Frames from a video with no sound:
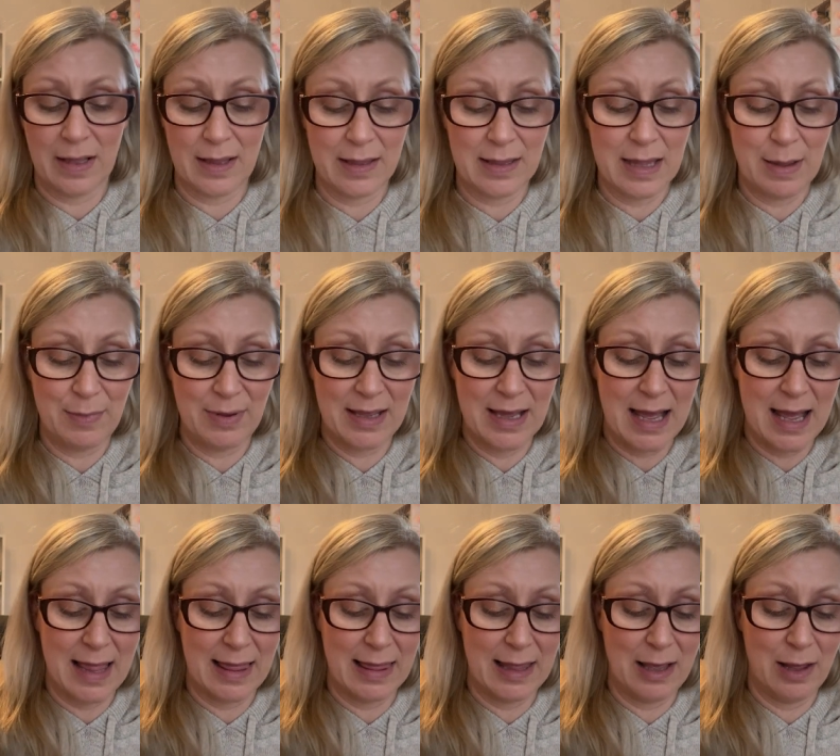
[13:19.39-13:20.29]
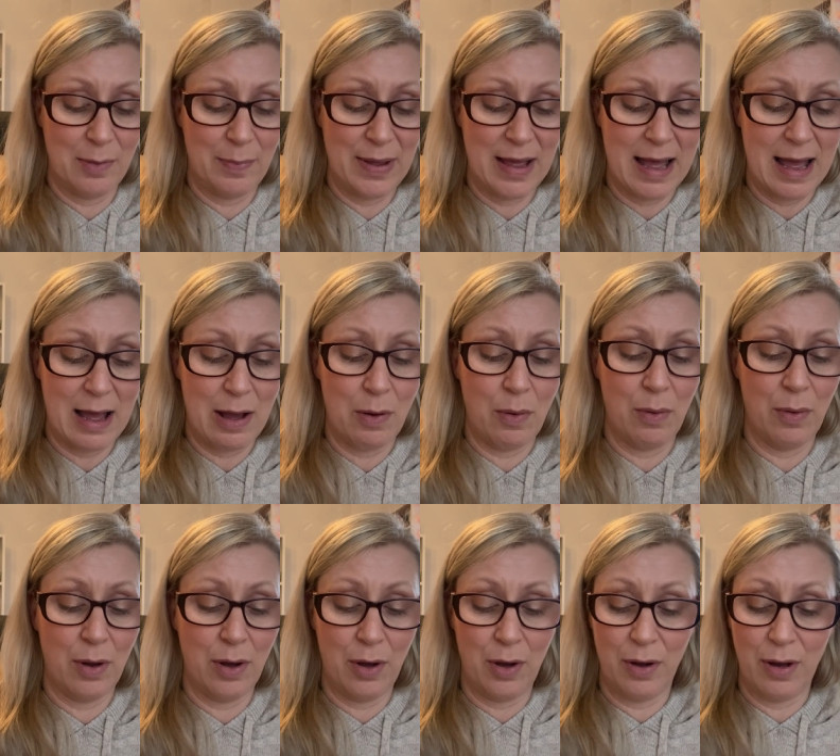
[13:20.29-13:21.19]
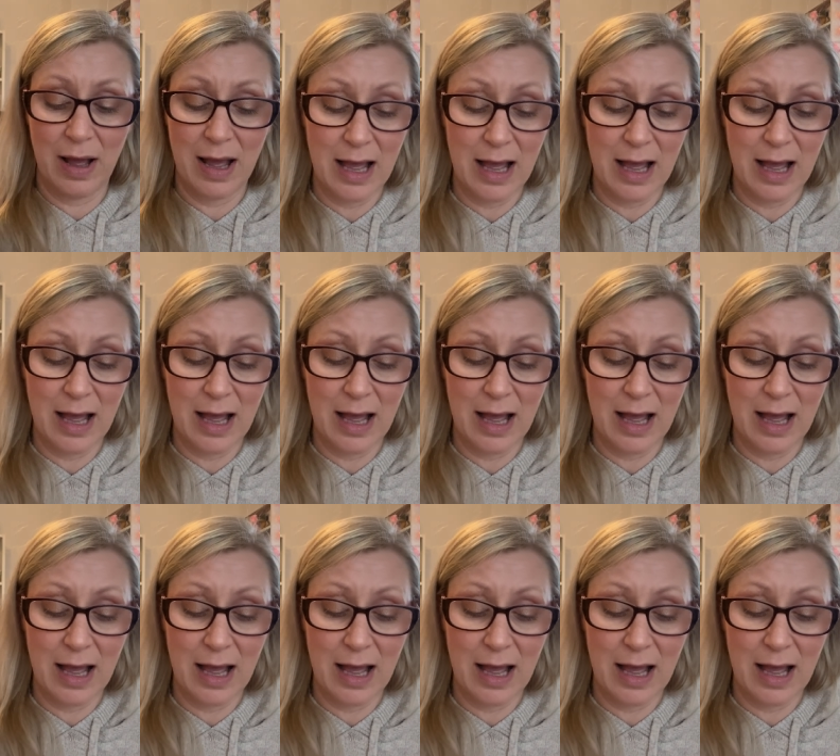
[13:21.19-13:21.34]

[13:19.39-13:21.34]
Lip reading: Let me get a little bit out. Oh,